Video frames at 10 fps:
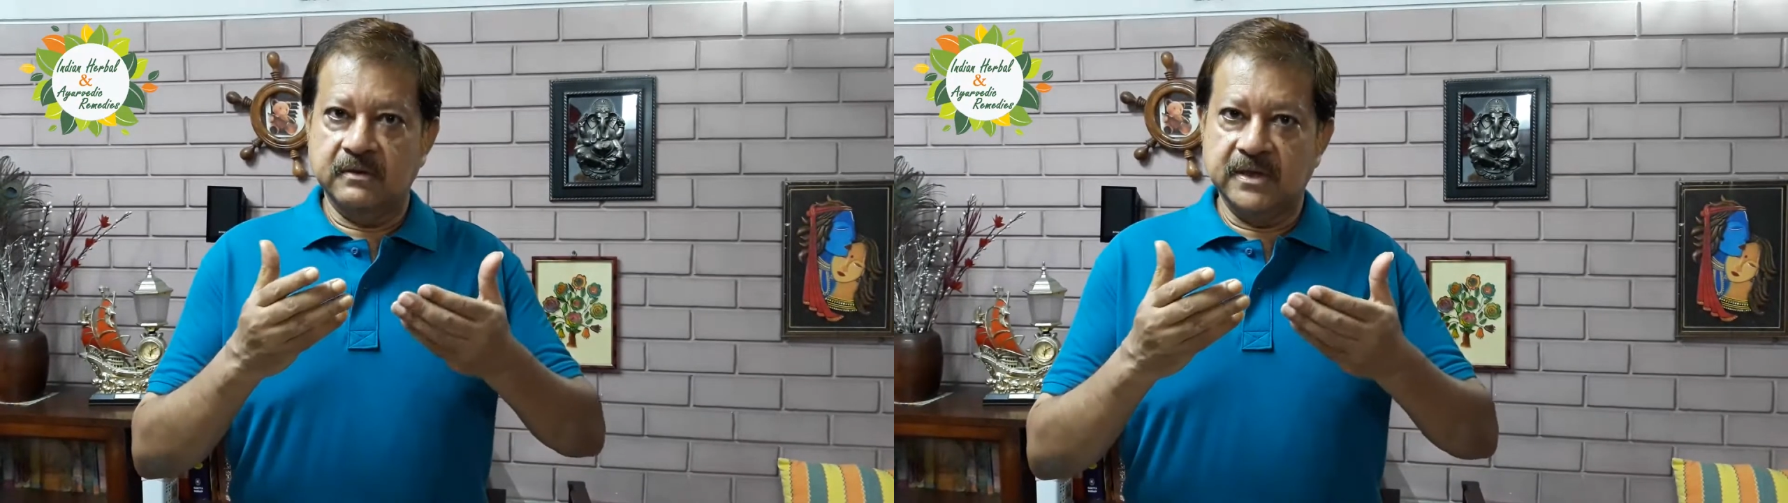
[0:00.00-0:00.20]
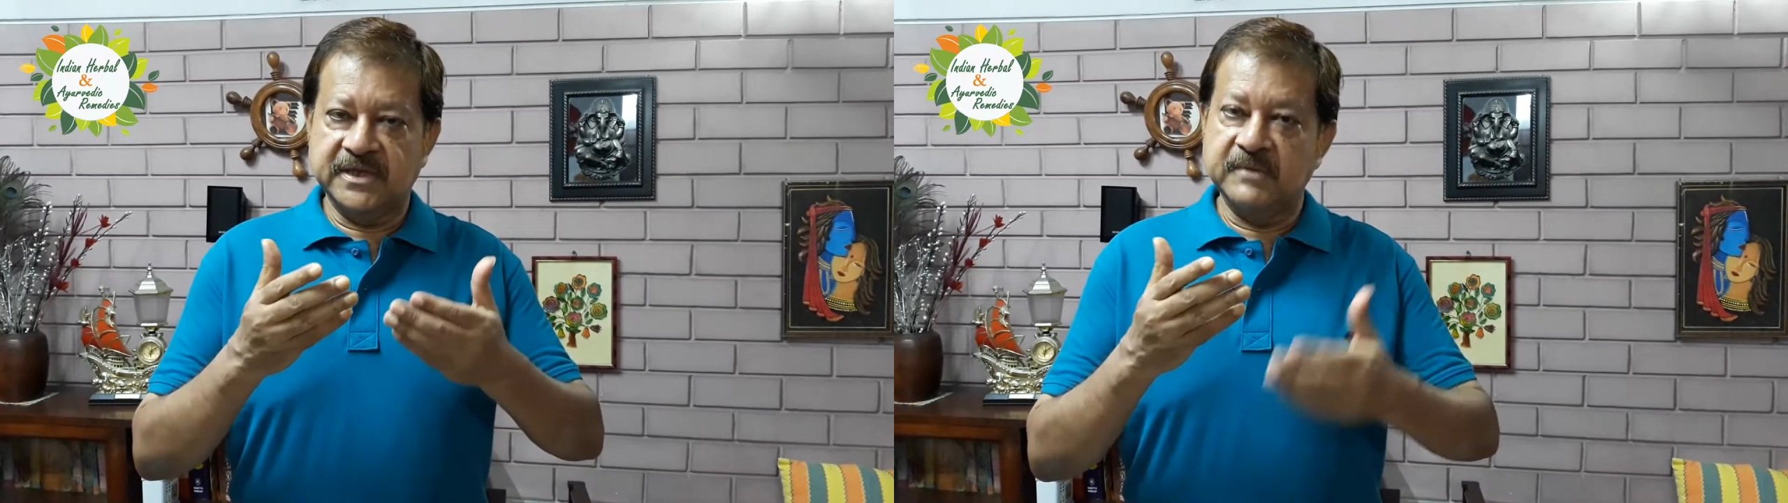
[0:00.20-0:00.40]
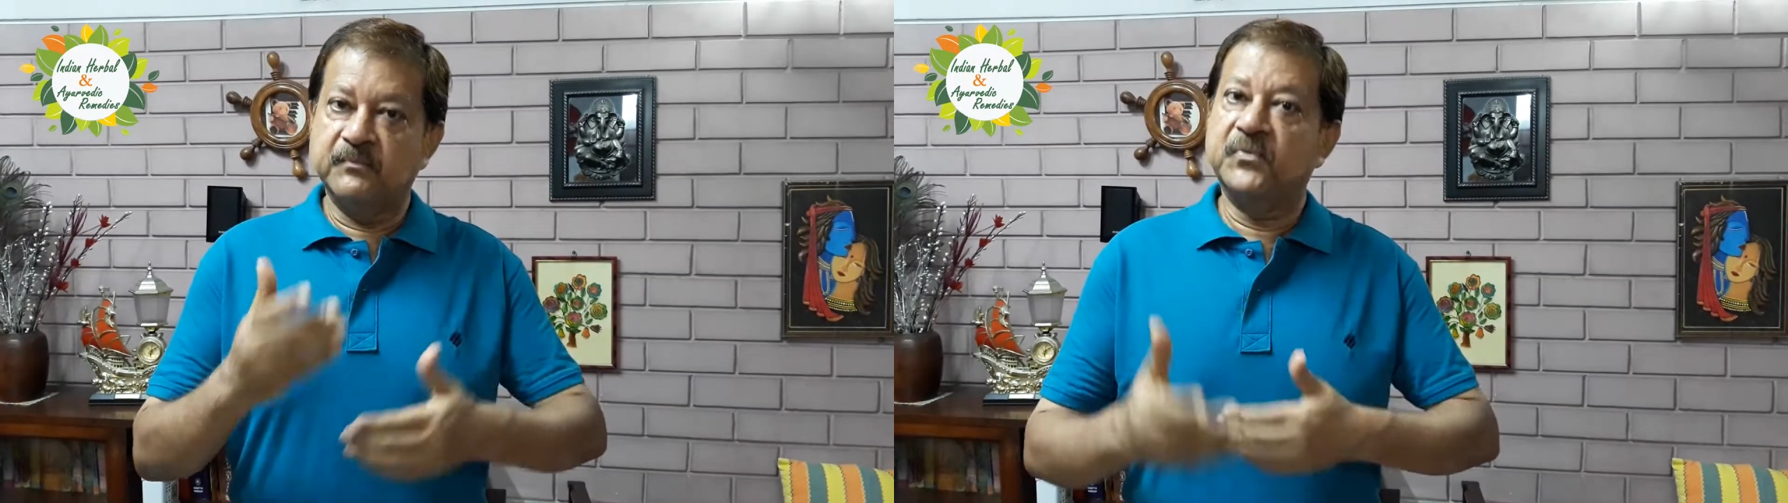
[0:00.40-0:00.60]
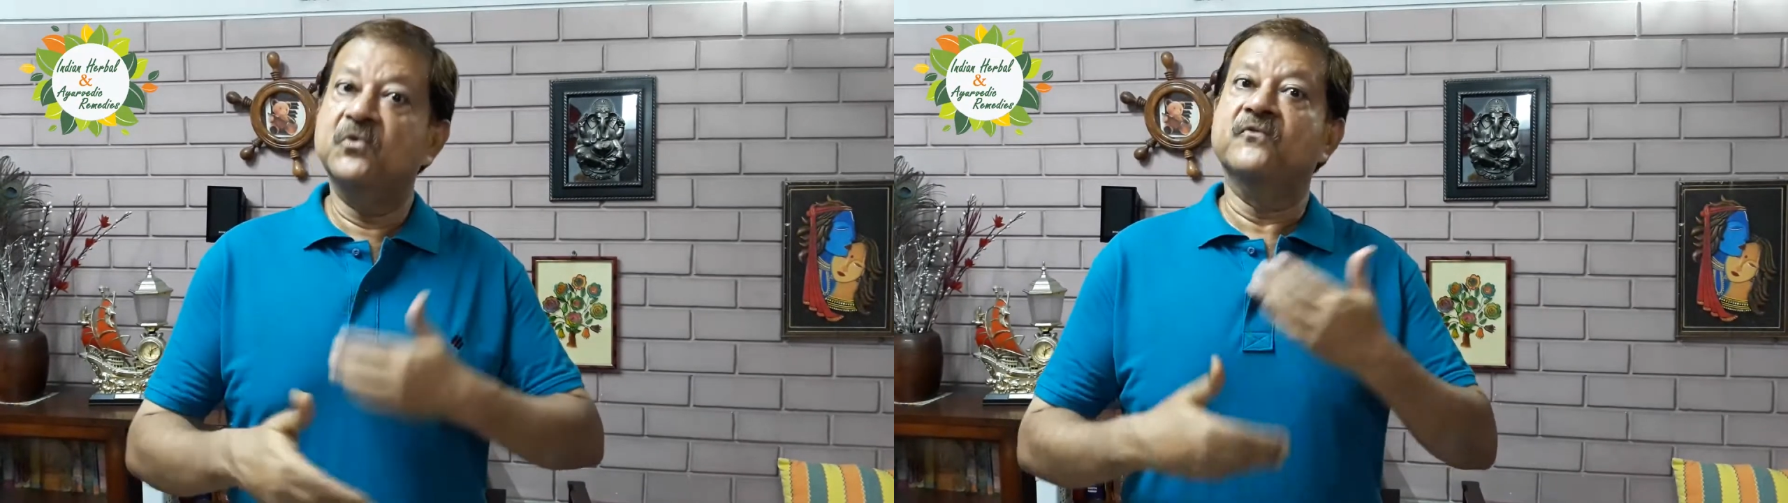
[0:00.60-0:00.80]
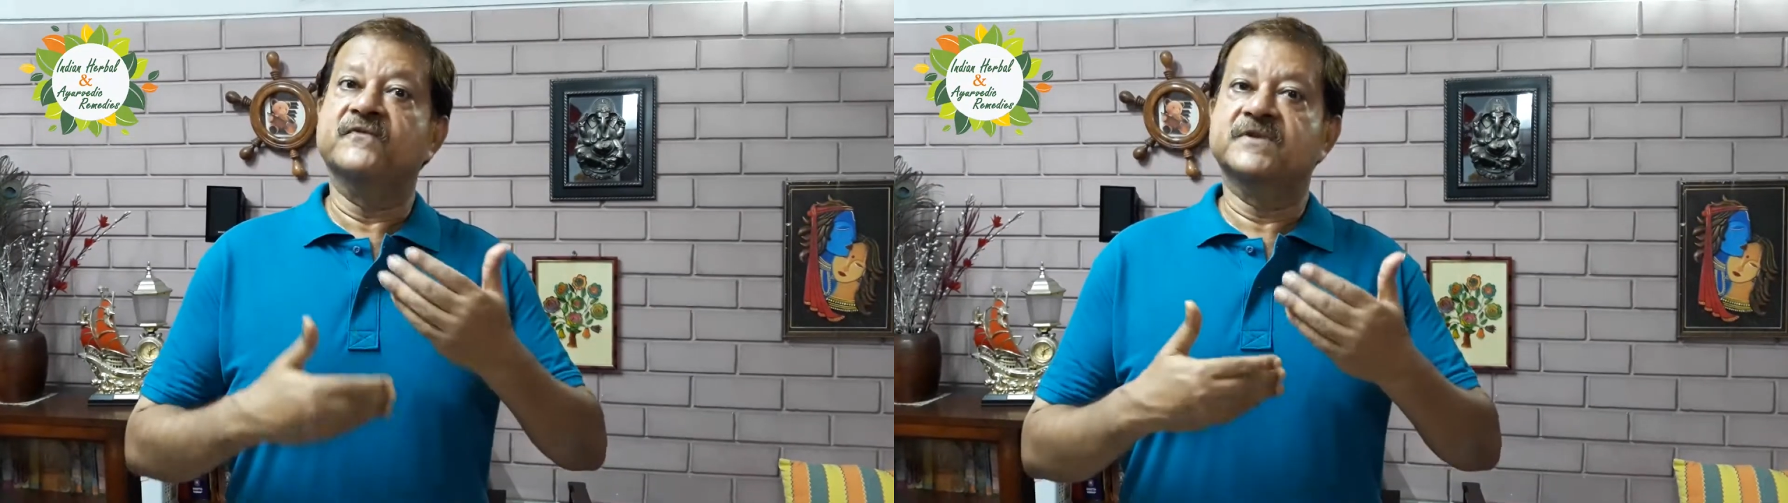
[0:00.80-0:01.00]
it
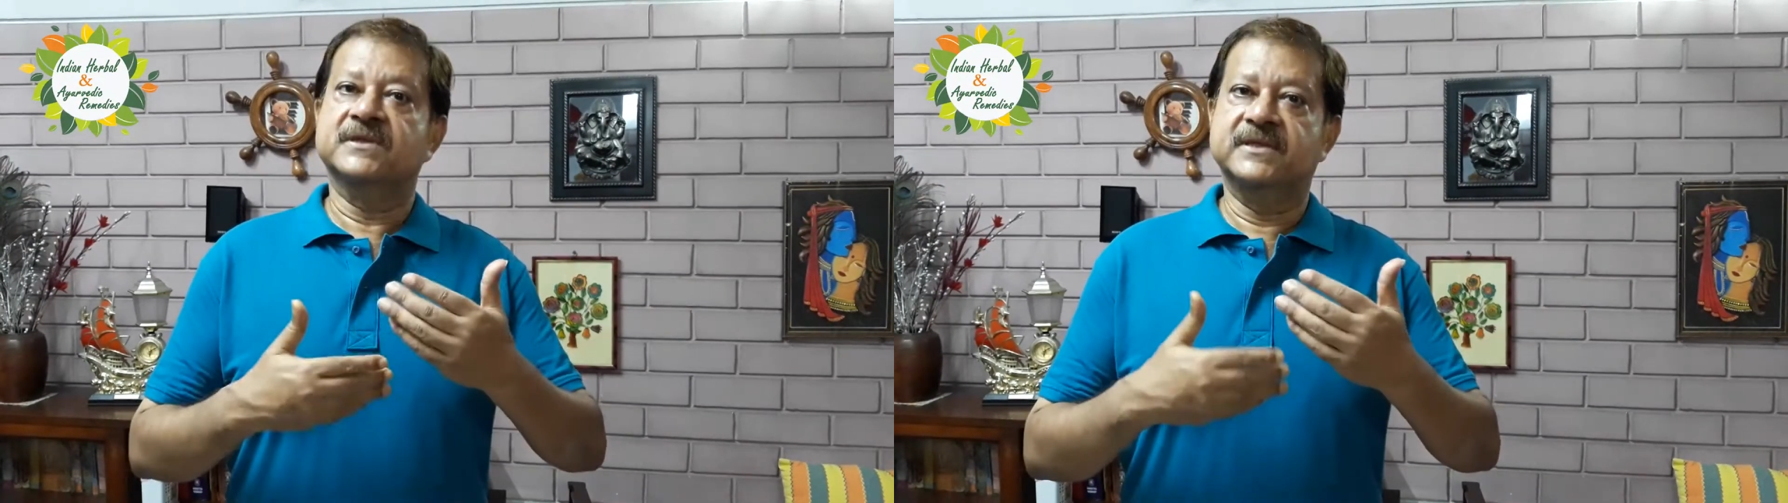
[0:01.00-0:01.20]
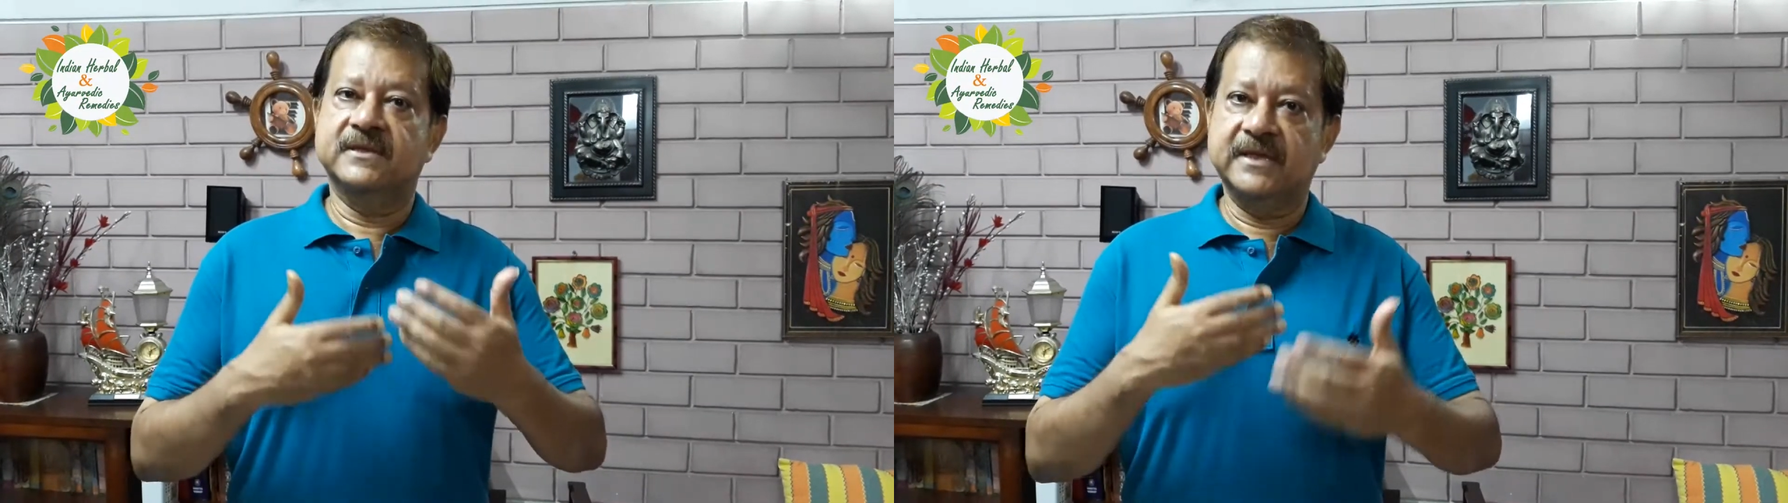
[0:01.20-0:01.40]
improves,